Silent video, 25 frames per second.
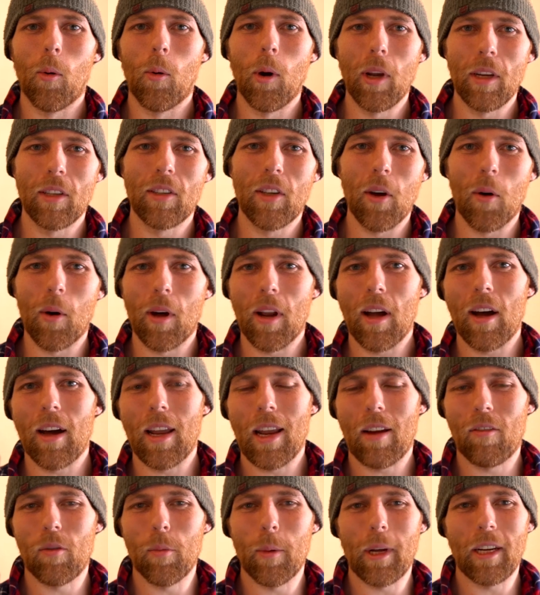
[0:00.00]
What is going
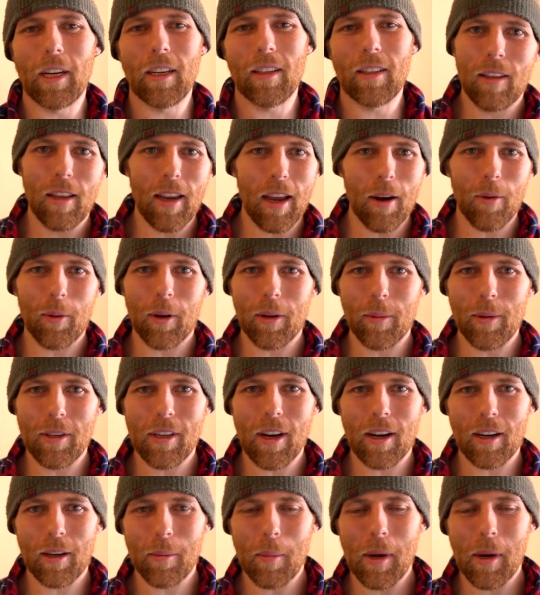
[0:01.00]
on, everybody? Today we're going to
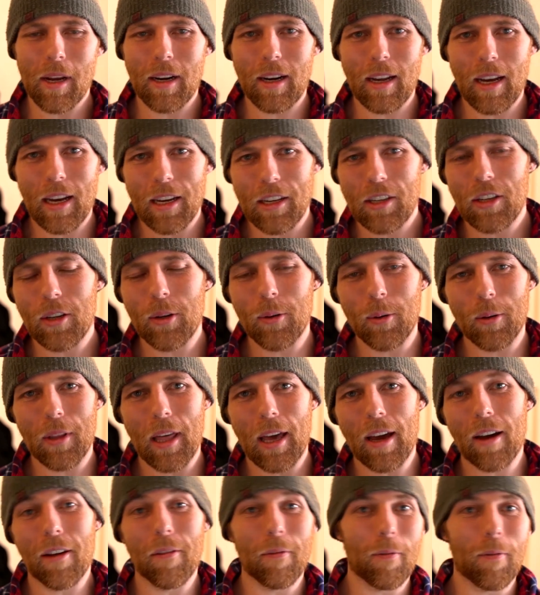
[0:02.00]
be talking about an issue
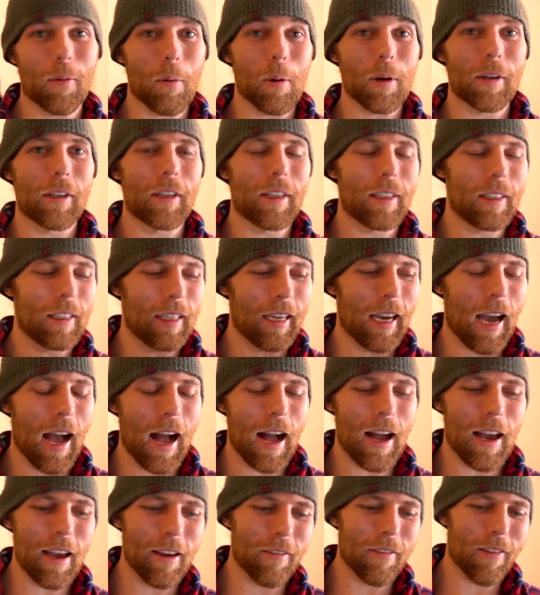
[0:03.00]
that unfortunately
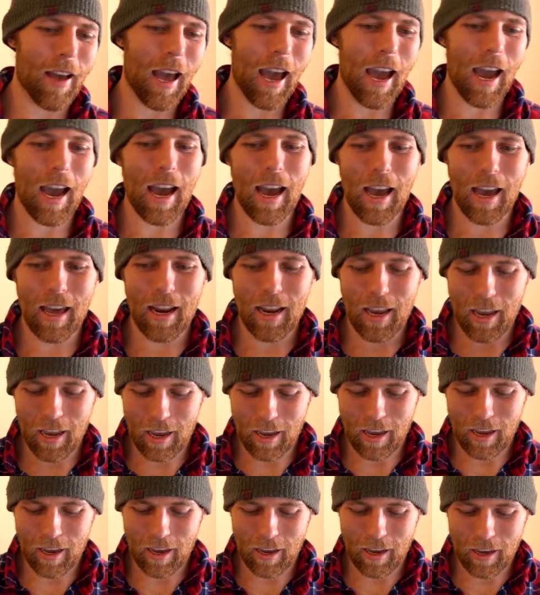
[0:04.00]
I've had,
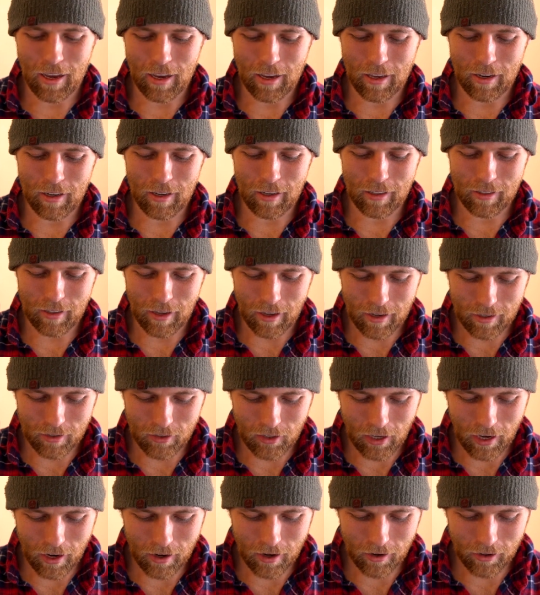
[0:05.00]
and it's kind of
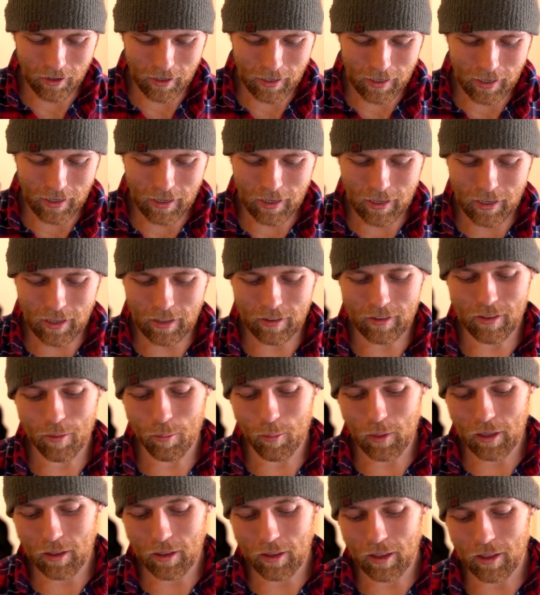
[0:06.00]
scary. It's
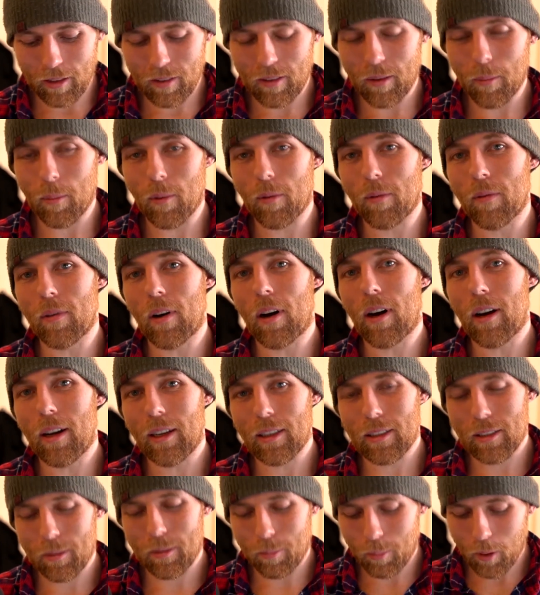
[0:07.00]
something that some of
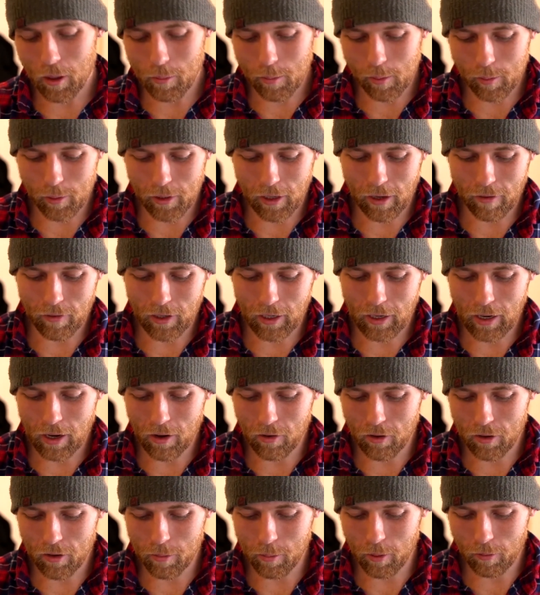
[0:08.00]
us probably have
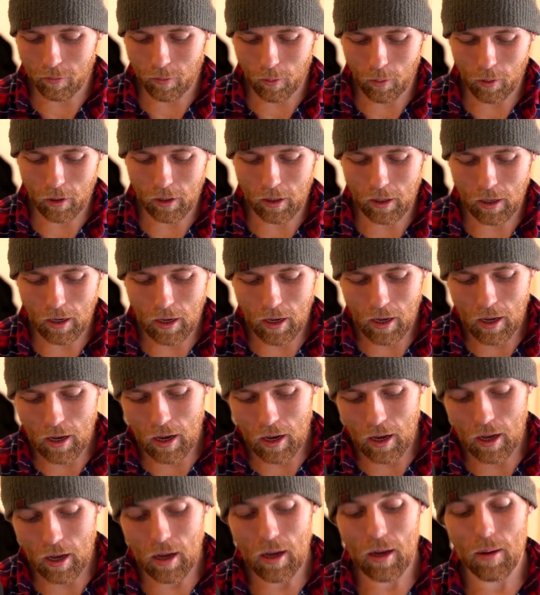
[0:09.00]
encountered before,
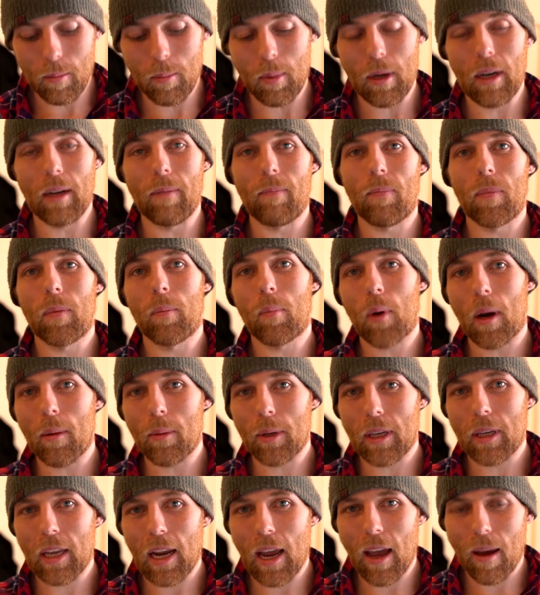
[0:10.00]
but
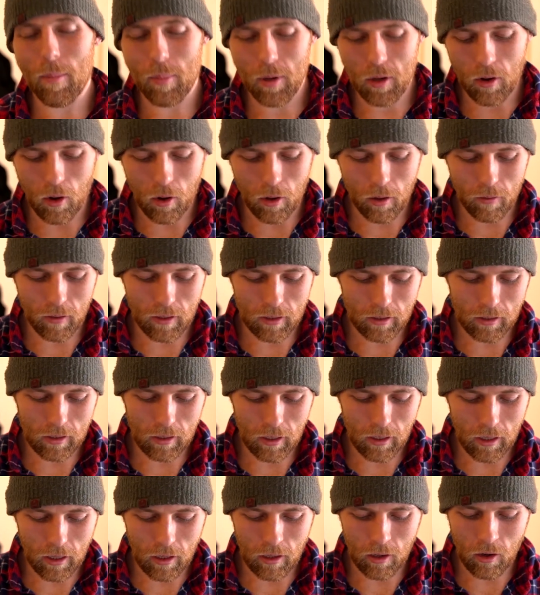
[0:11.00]
probably going to happen to all of
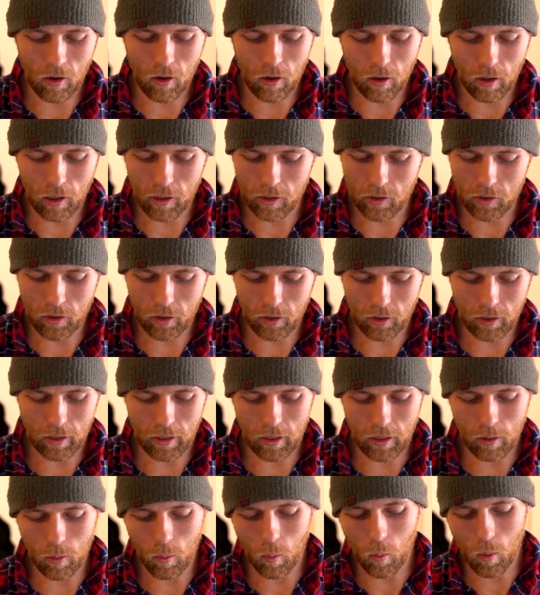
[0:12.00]
us in our
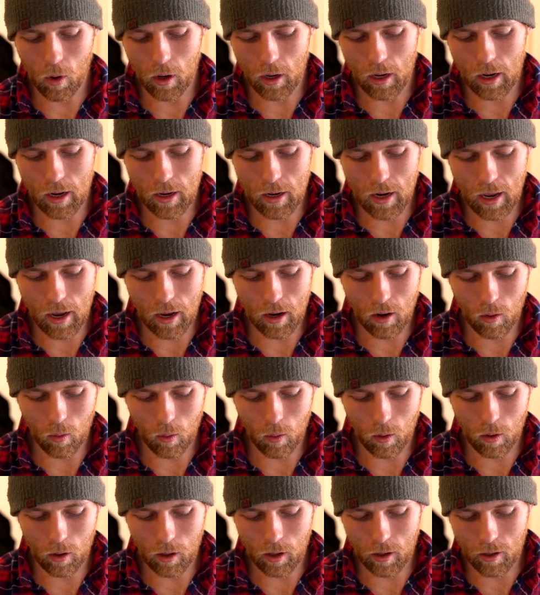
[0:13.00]
journey one day
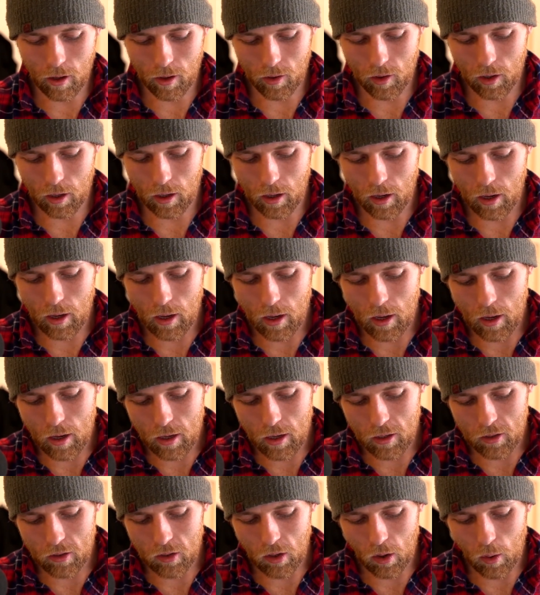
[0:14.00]
or another.
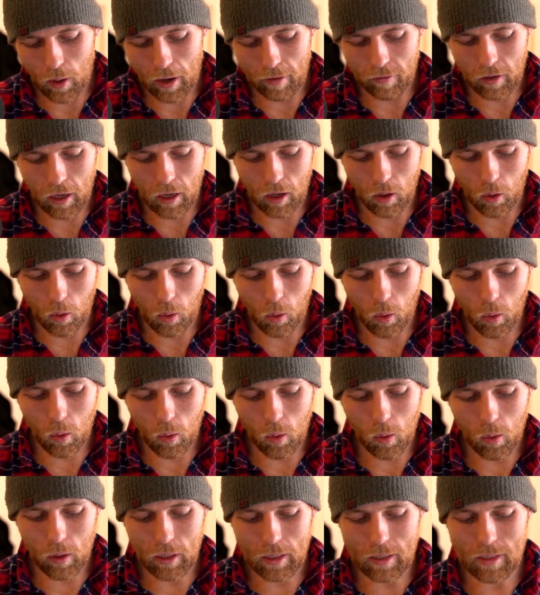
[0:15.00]
So I've got a
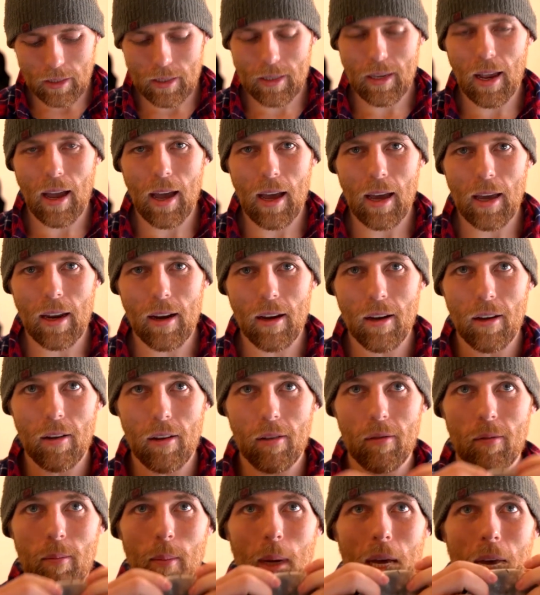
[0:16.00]
hole inside
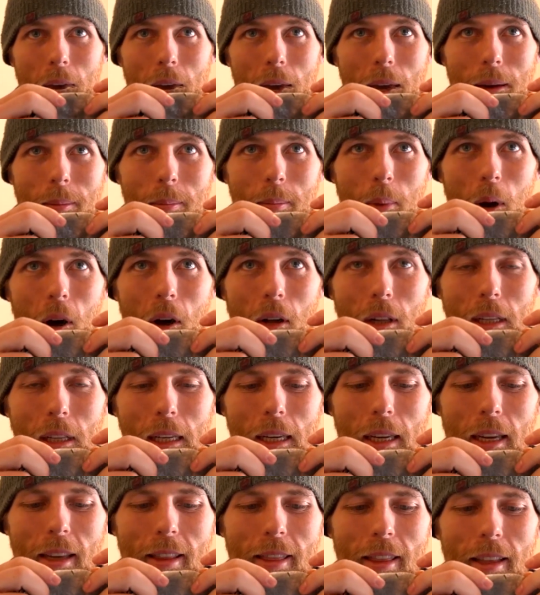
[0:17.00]
of my
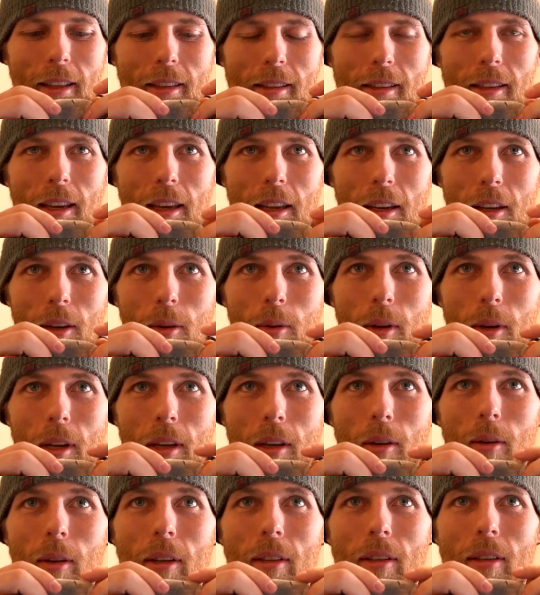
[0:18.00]
poly thin skin
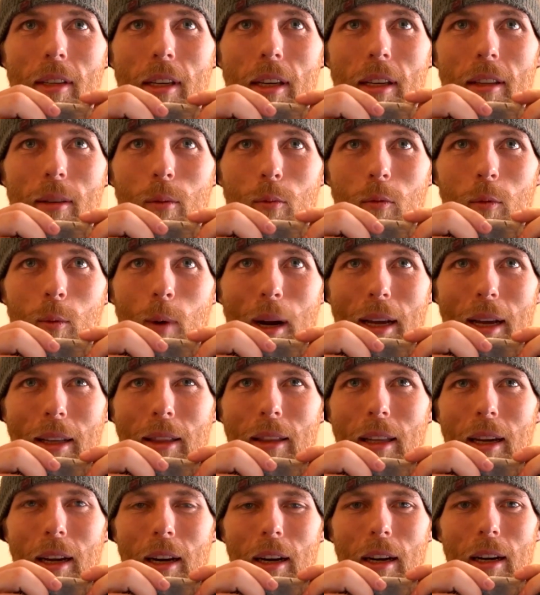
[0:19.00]
unit. You can see it's
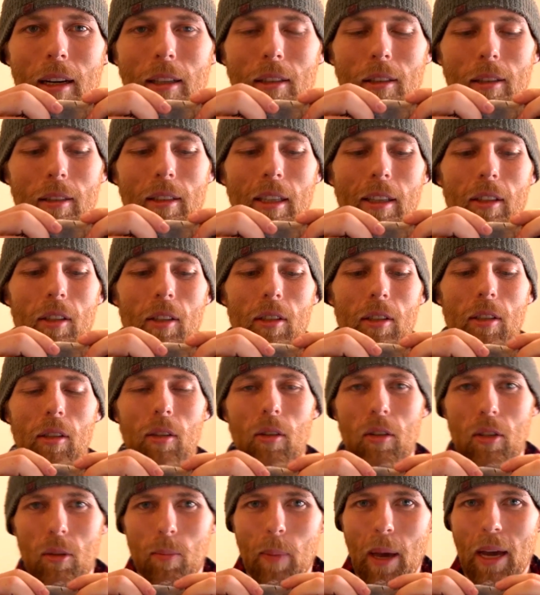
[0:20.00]
right there. It looks like just a
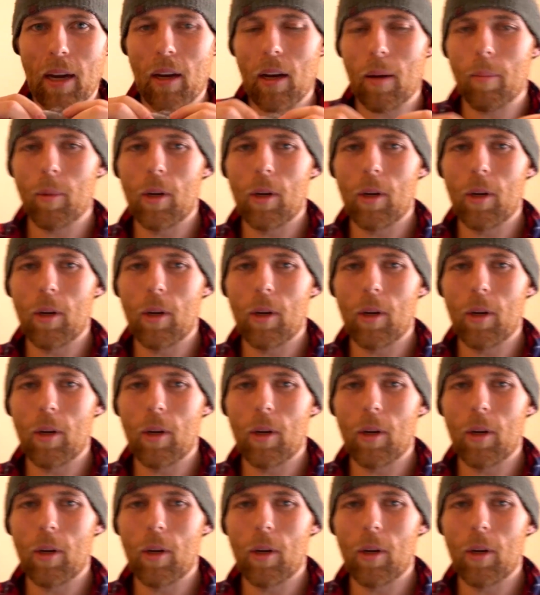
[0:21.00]
little speck.